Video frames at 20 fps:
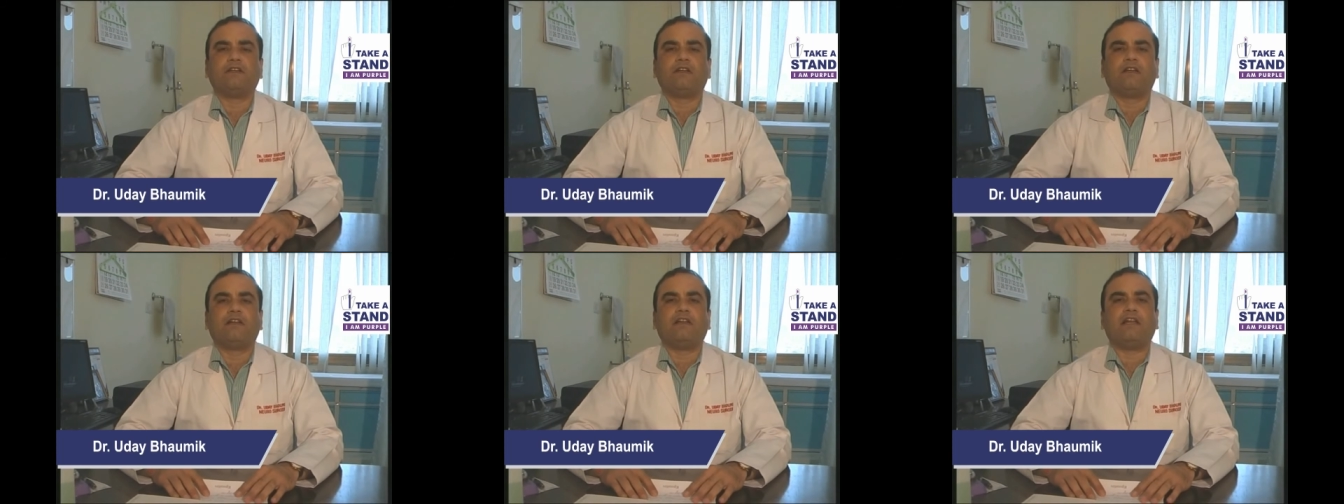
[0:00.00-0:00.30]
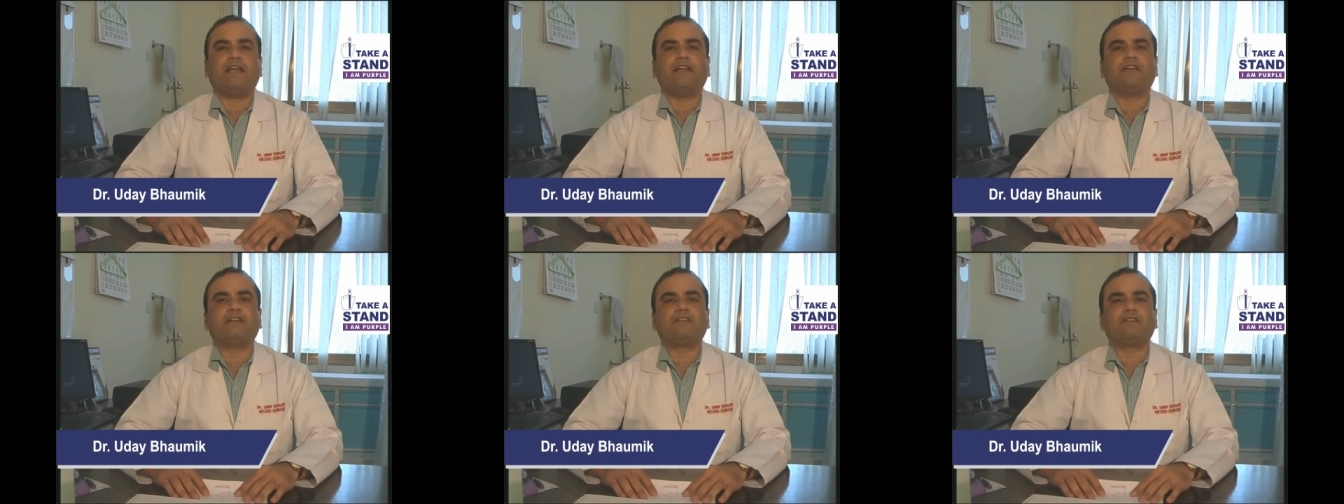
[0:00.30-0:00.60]

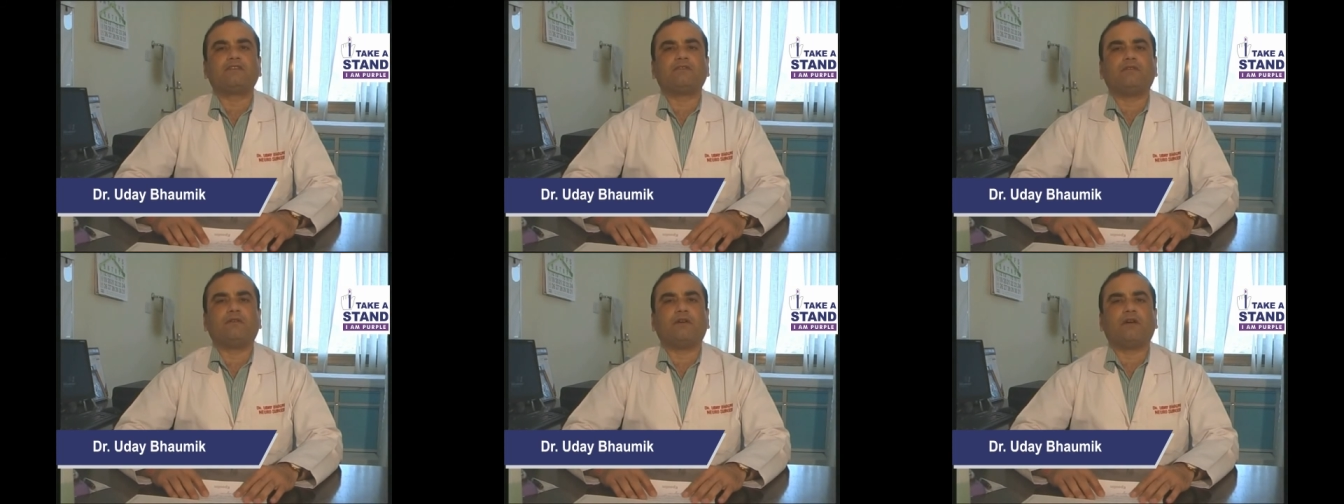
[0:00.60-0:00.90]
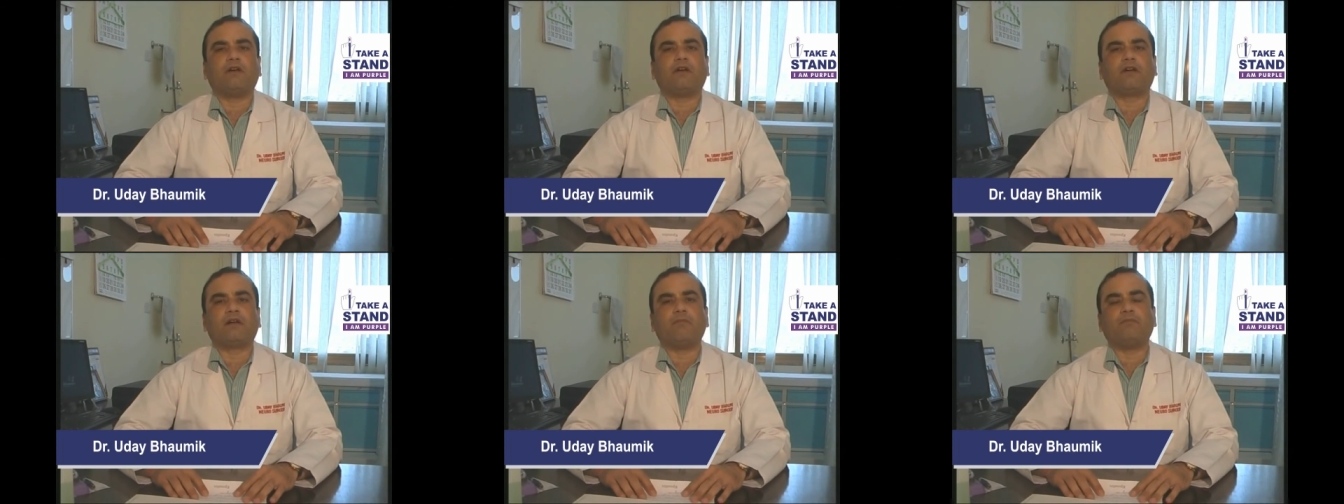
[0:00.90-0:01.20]
like
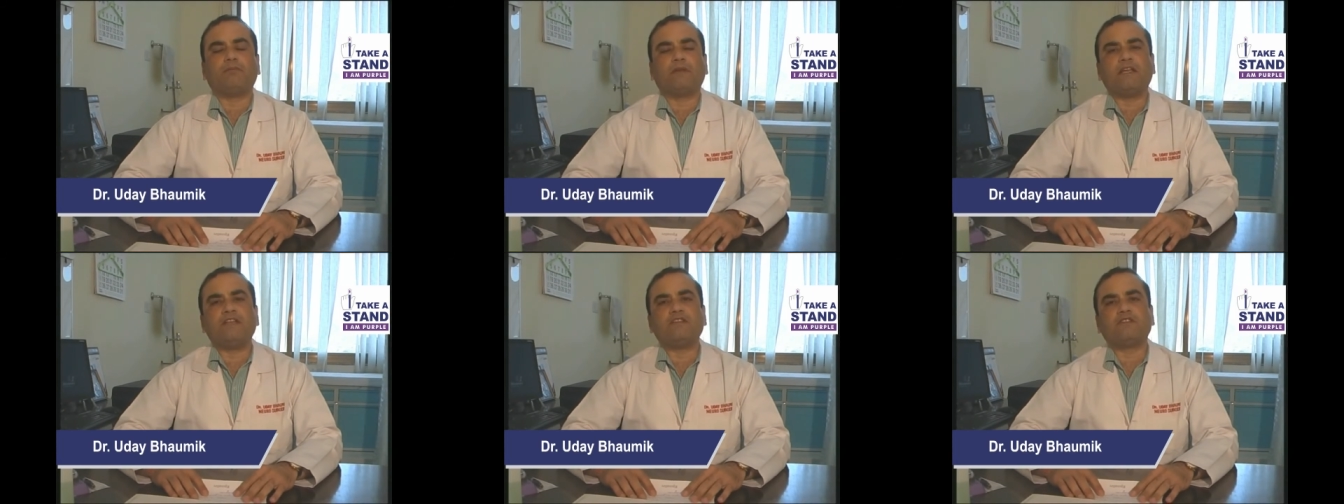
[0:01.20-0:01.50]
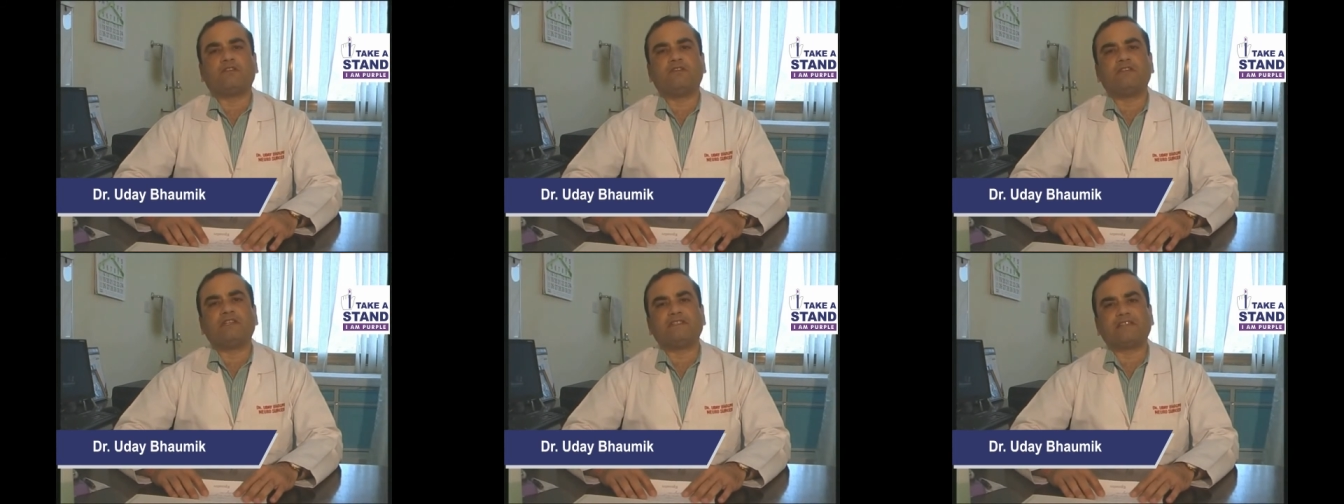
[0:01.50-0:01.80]

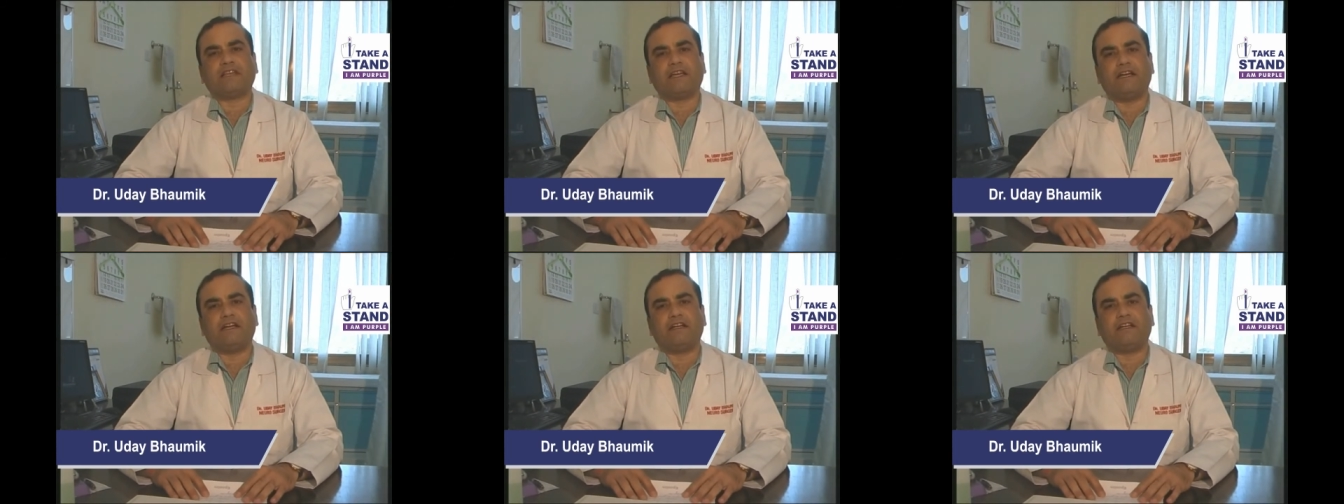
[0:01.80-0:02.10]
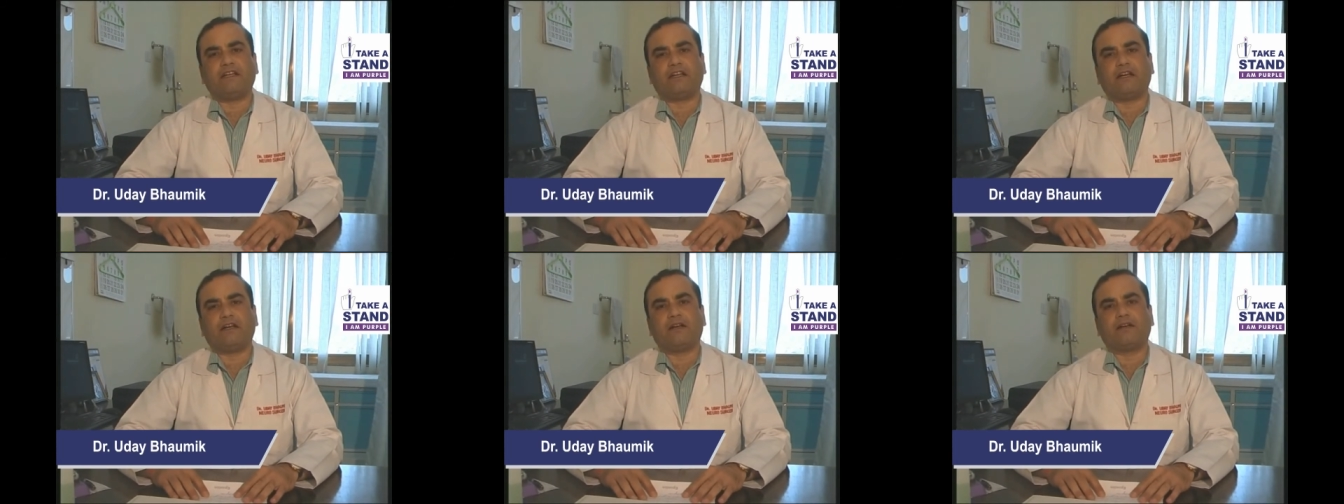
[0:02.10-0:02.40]
complaints of the
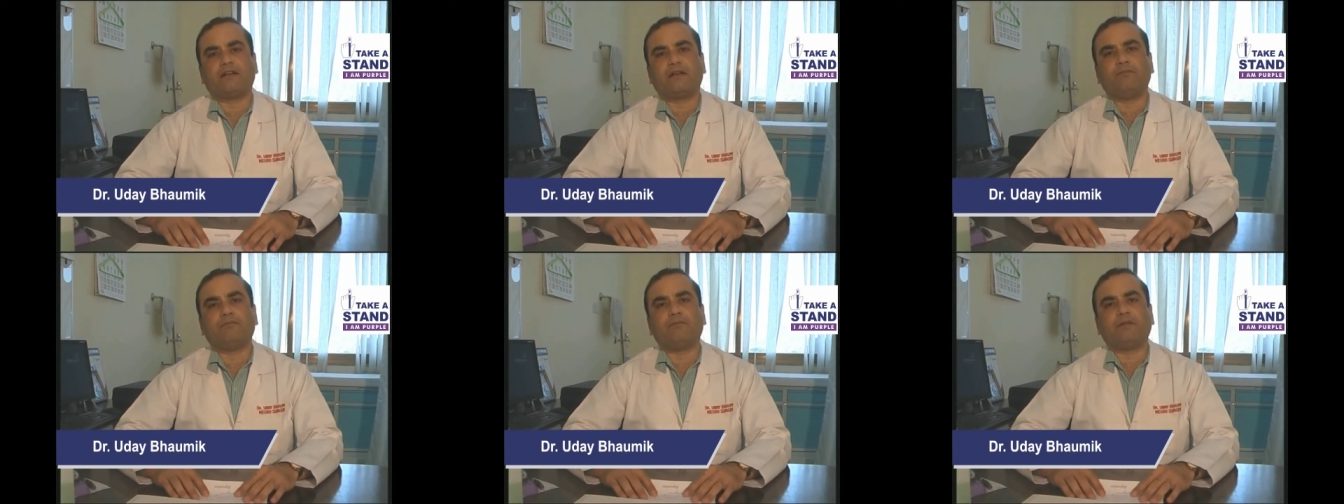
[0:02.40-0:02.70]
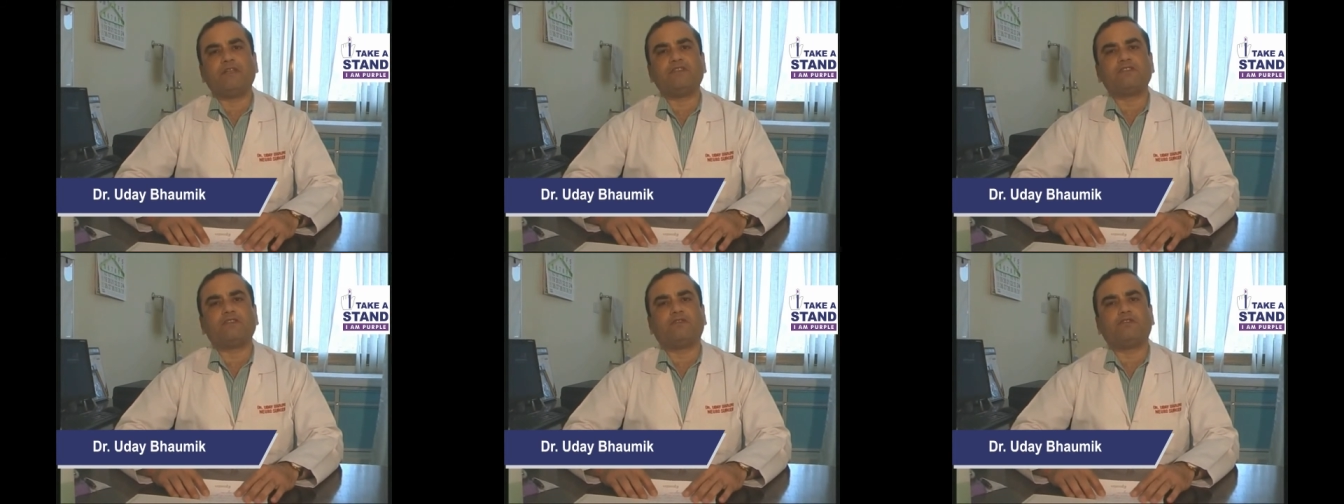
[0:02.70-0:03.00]
sciatica,
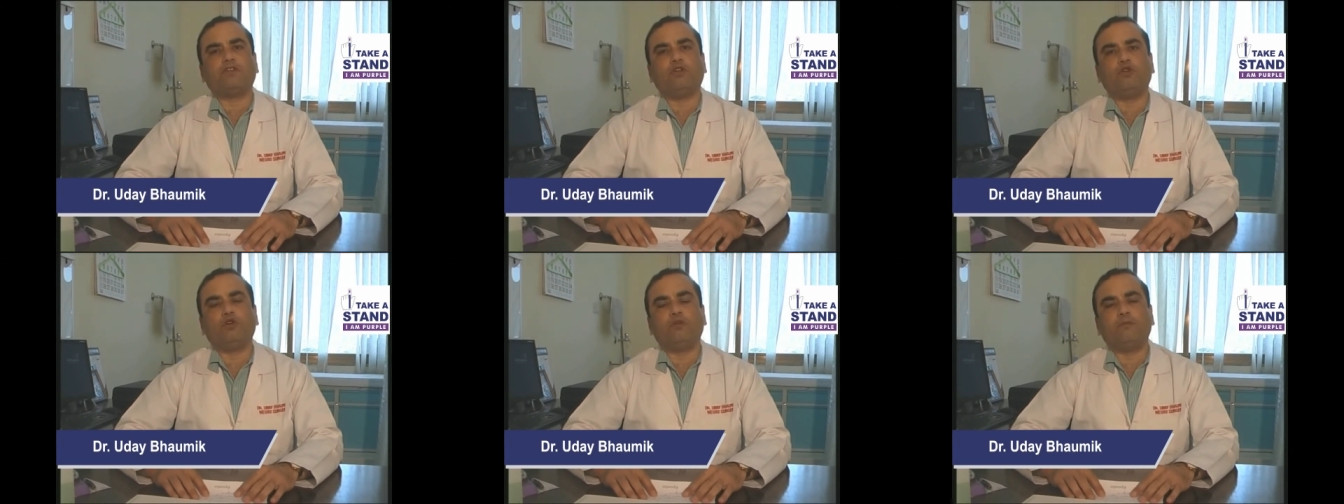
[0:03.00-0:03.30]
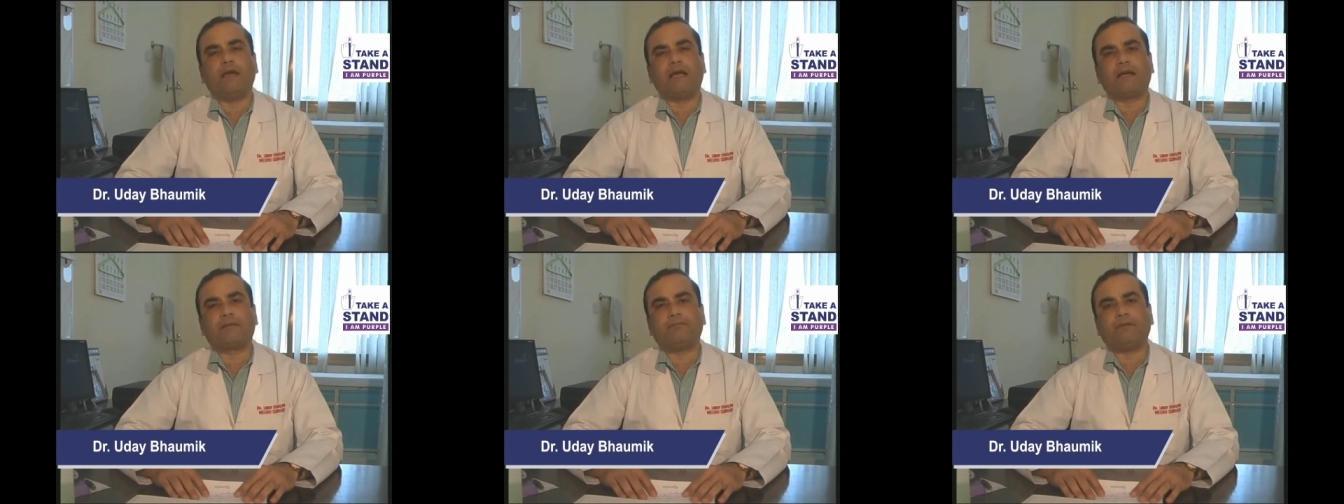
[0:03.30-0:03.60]
complaints of the low
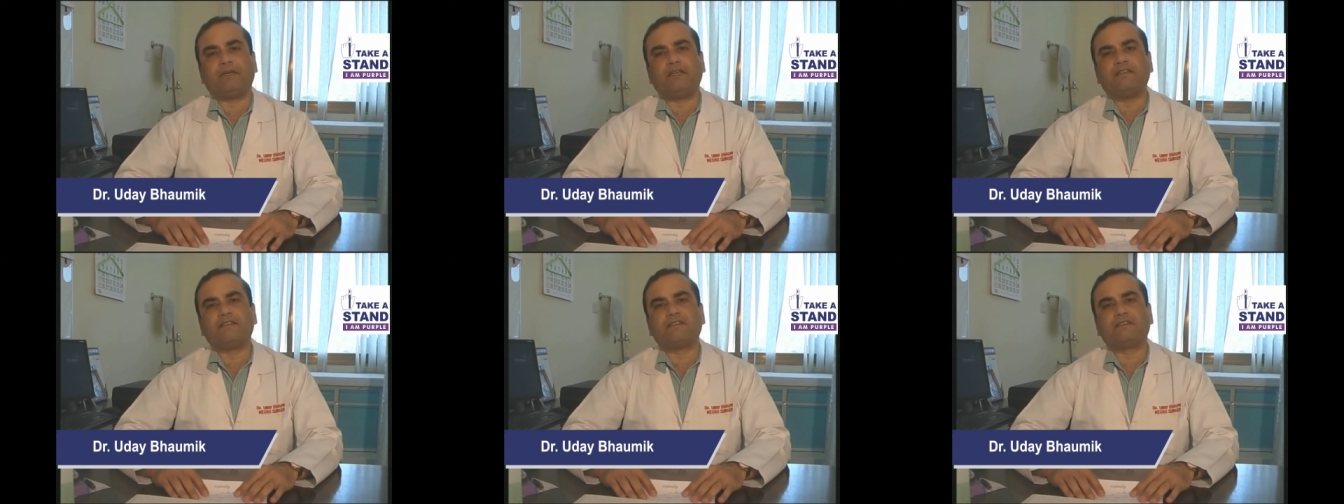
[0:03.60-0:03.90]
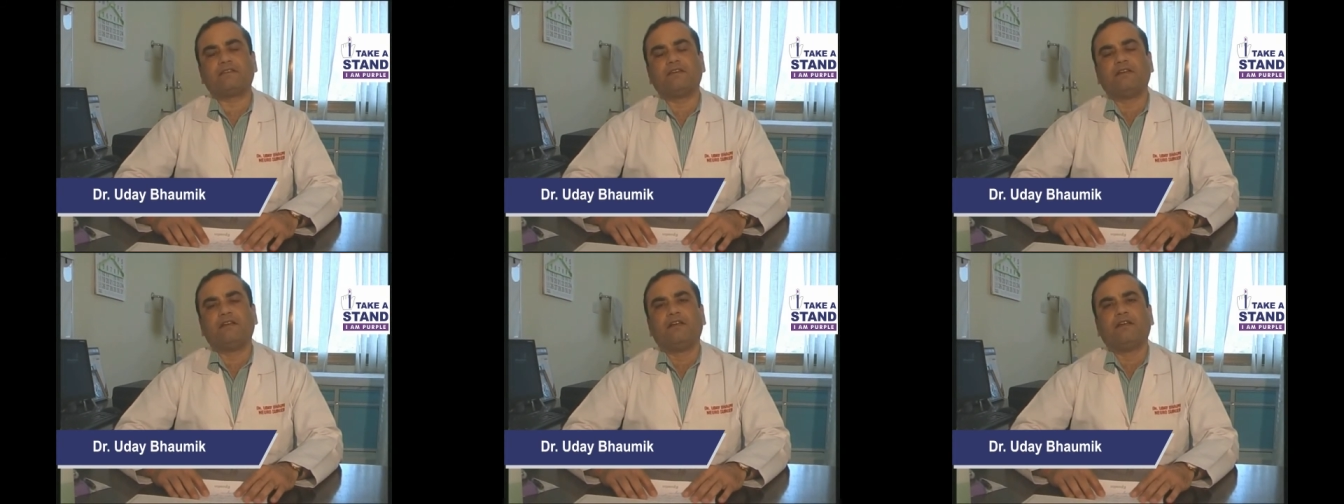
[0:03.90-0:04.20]
back pains,